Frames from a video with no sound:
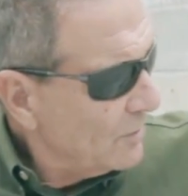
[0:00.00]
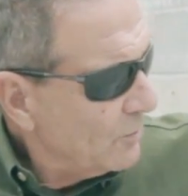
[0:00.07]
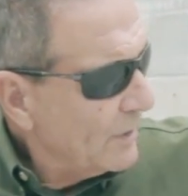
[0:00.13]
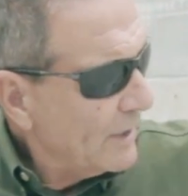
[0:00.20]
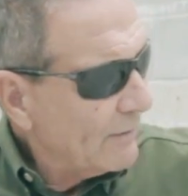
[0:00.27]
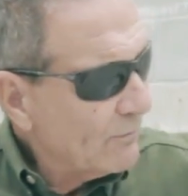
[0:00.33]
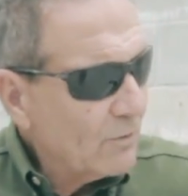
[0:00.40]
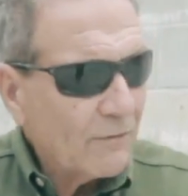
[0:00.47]

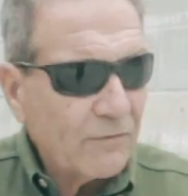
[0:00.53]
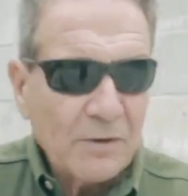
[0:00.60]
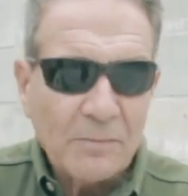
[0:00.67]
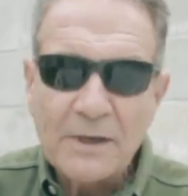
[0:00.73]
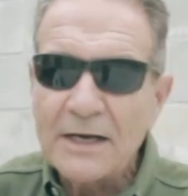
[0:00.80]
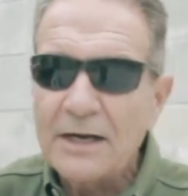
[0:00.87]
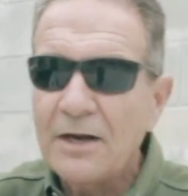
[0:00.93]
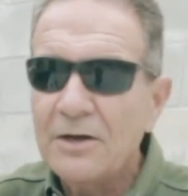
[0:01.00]
we have roughly
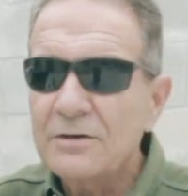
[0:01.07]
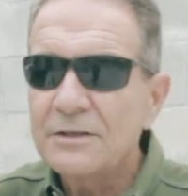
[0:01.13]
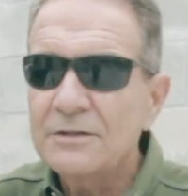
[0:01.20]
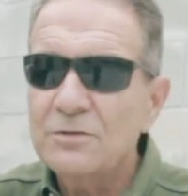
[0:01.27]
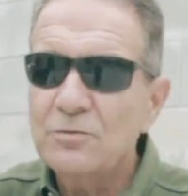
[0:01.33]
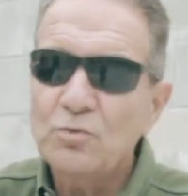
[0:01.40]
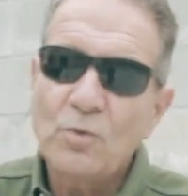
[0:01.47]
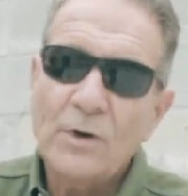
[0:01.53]
about
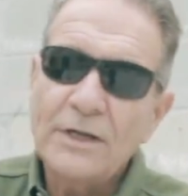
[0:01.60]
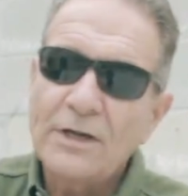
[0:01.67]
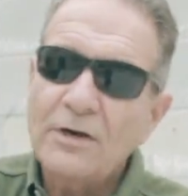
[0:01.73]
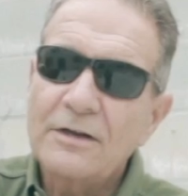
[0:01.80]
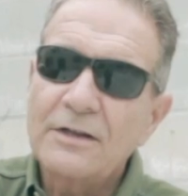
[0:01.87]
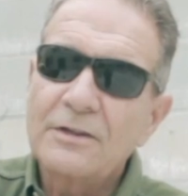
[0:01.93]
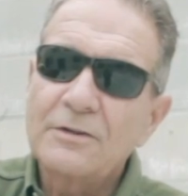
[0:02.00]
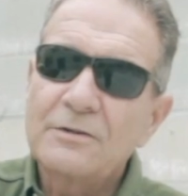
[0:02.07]
120,
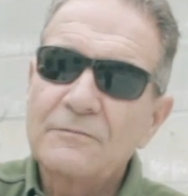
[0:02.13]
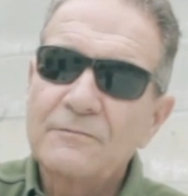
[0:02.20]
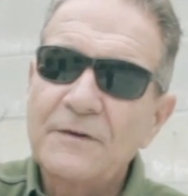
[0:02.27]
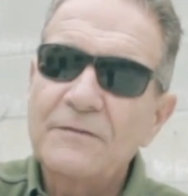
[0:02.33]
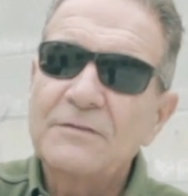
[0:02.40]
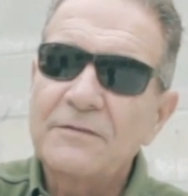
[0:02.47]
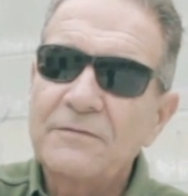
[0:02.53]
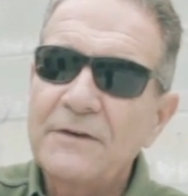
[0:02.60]

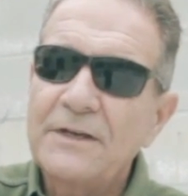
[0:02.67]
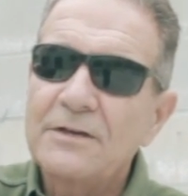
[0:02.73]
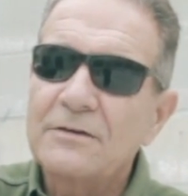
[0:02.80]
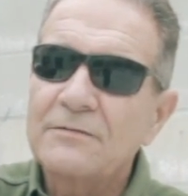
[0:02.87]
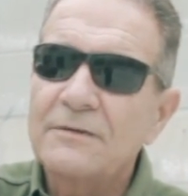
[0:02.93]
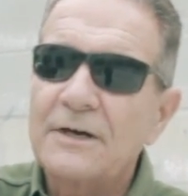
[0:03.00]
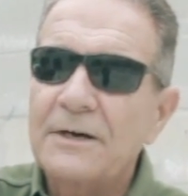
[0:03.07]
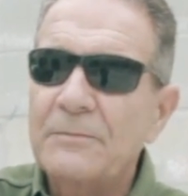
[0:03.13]
150 feet
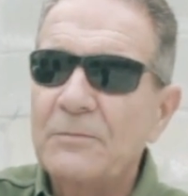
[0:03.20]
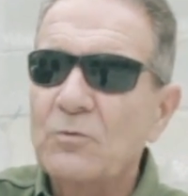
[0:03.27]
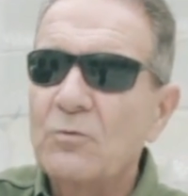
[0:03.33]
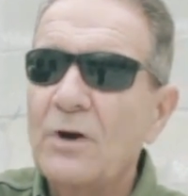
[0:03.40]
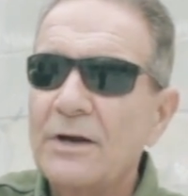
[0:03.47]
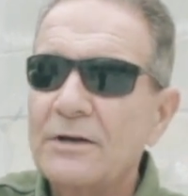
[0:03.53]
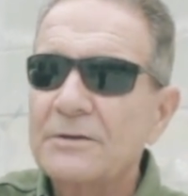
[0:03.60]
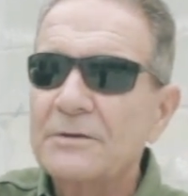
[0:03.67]
of
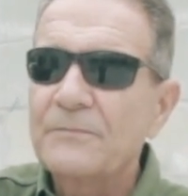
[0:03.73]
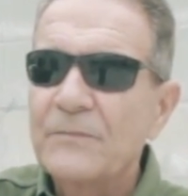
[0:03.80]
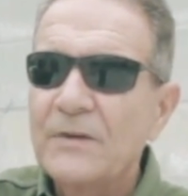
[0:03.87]
run.